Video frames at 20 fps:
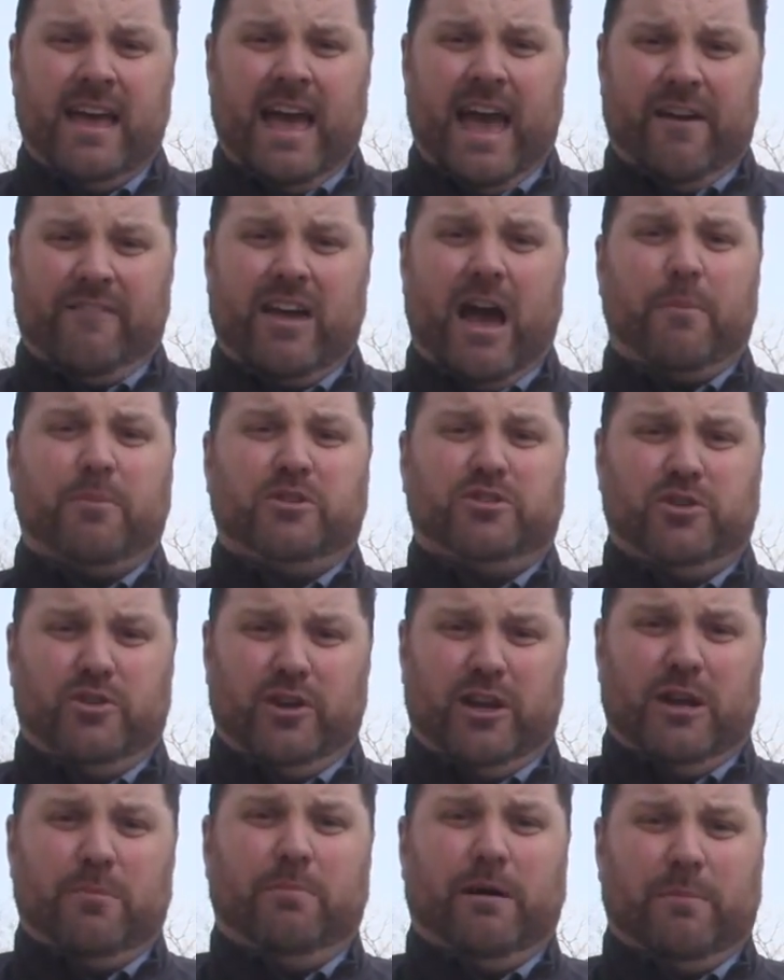have the
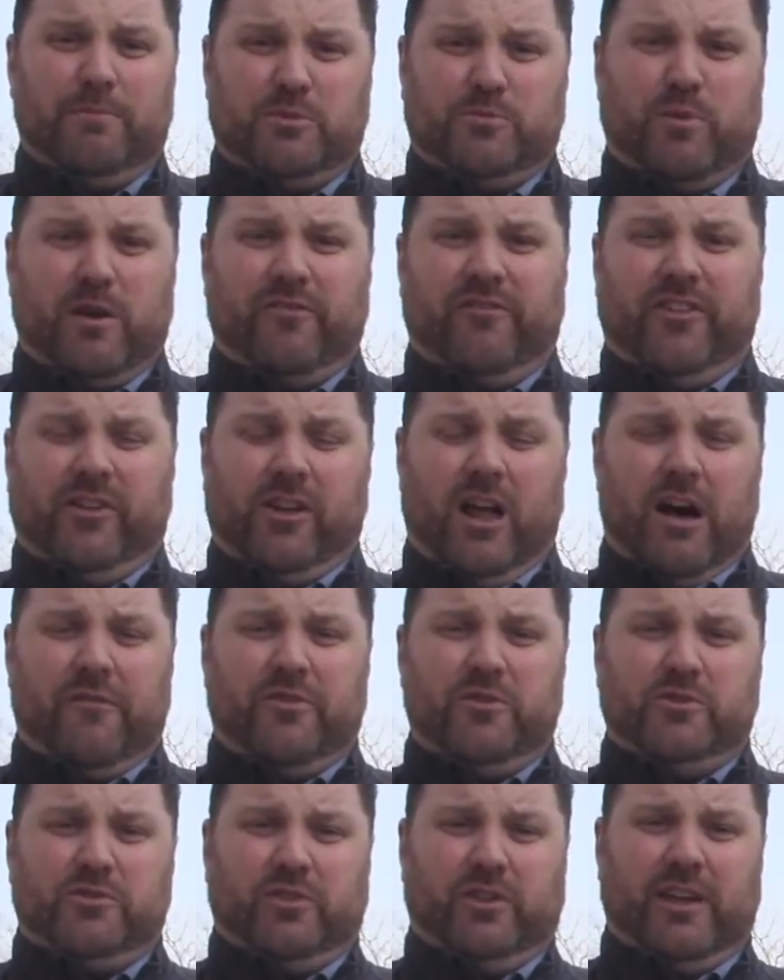opportunity to bump Springfield off,
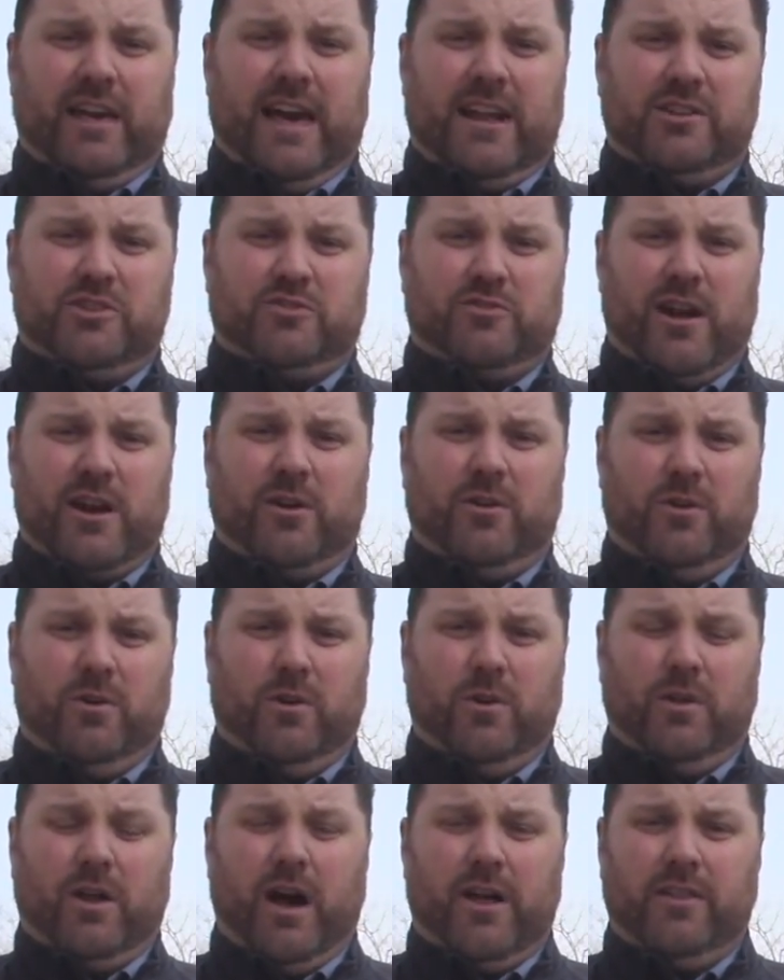who's really had a
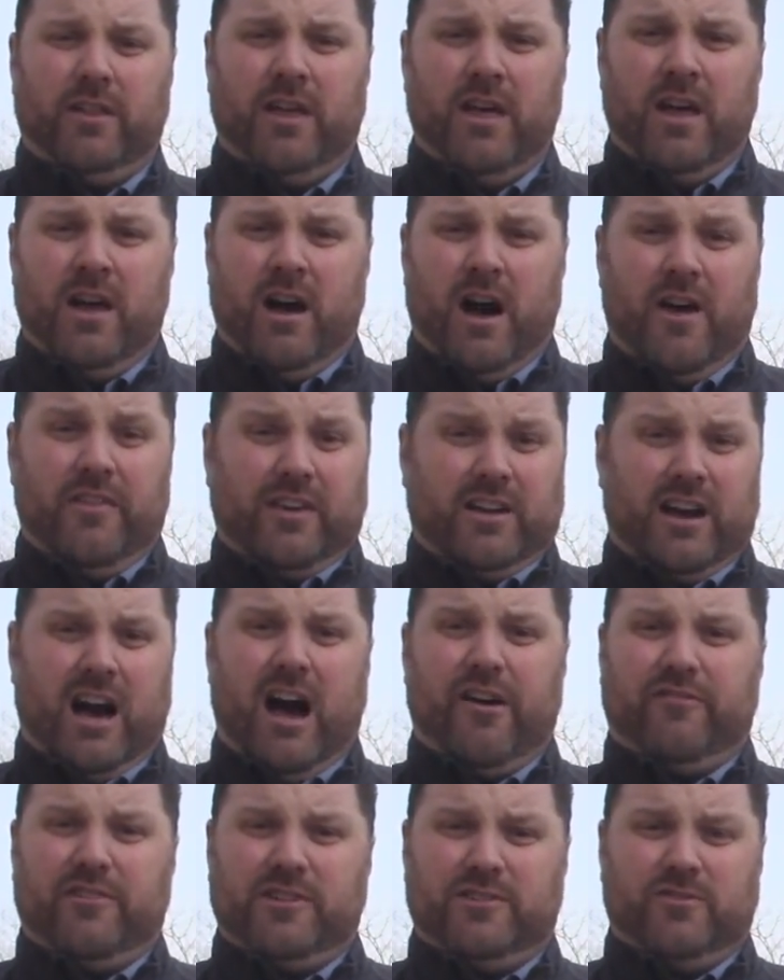stranglehold on the
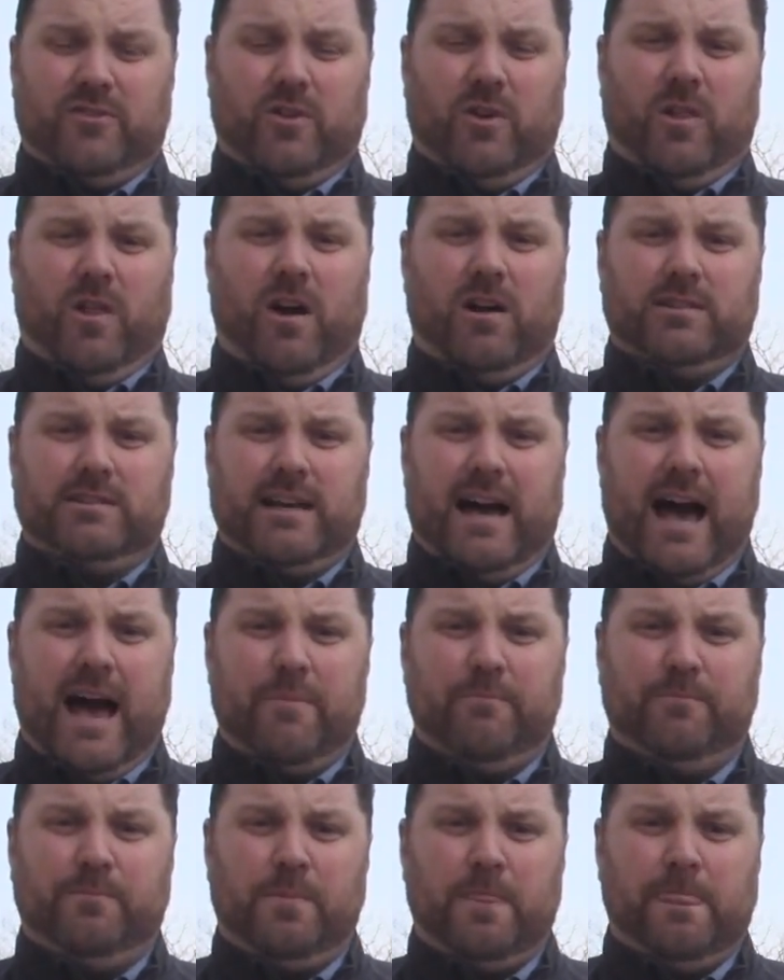conference for a long time.